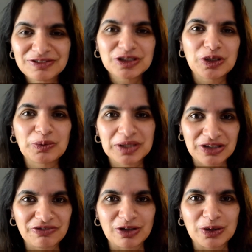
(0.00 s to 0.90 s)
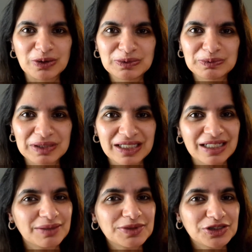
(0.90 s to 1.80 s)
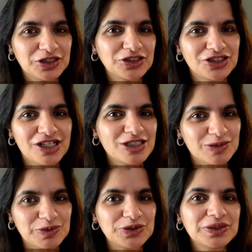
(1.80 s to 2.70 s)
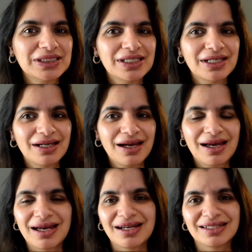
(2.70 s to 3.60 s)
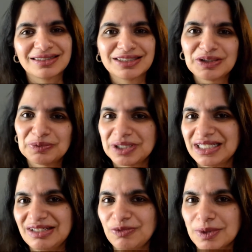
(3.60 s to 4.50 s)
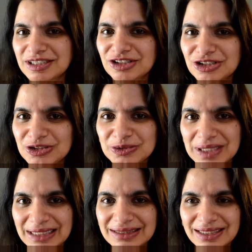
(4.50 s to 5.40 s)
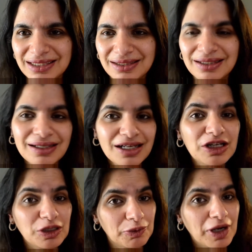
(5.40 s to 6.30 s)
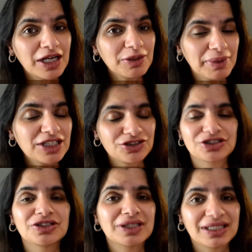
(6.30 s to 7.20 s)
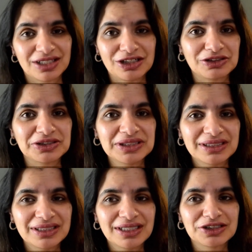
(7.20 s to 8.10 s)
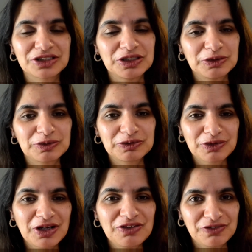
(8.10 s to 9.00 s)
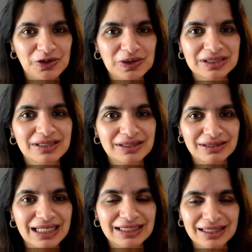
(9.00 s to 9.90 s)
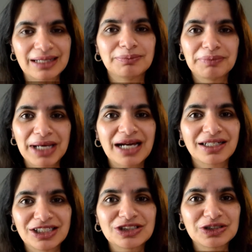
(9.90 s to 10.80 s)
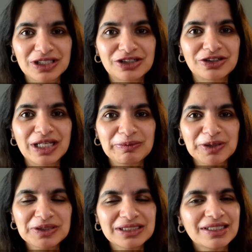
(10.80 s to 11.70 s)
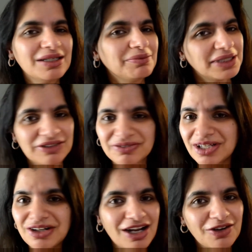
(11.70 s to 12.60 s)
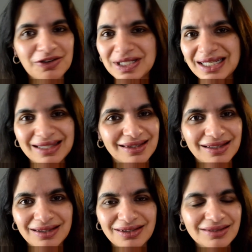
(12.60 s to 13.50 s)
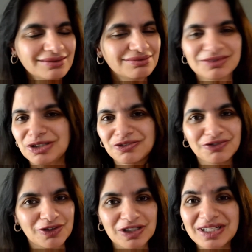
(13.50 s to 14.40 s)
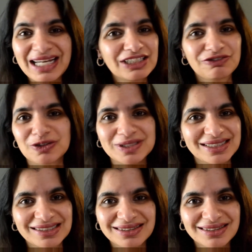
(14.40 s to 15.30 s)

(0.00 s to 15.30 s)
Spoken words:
go with the flow when it comes to your child's mood and what he wants to do that day. You want to make sure that they learn, so you try to focus and get them back into the learning mode. But if they're not going to get in there, you can't force it,